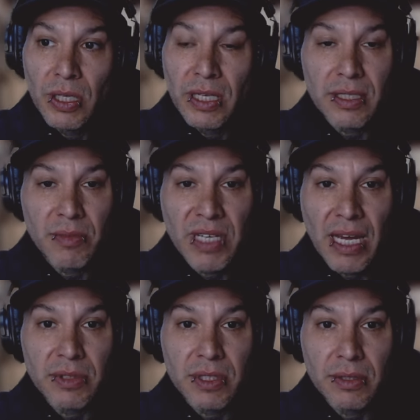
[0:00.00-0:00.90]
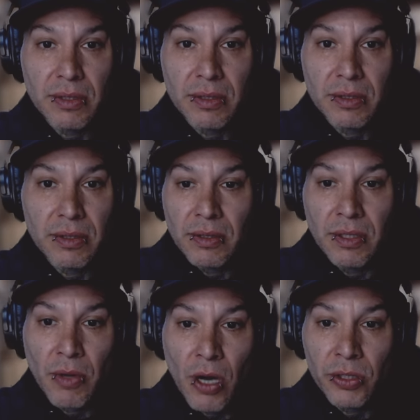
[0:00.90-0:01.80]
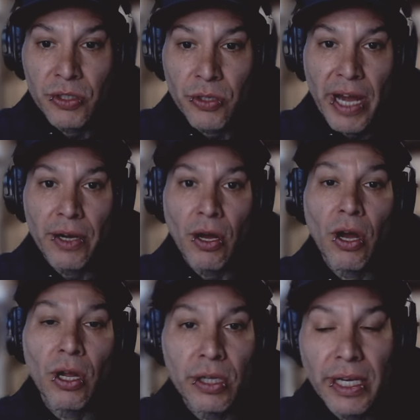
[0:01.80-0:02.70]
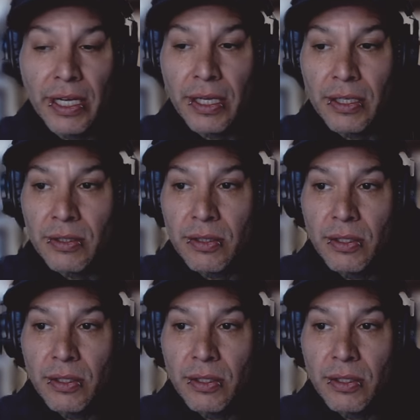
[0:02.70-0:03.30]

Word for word: and sometimes you hardly try at all, and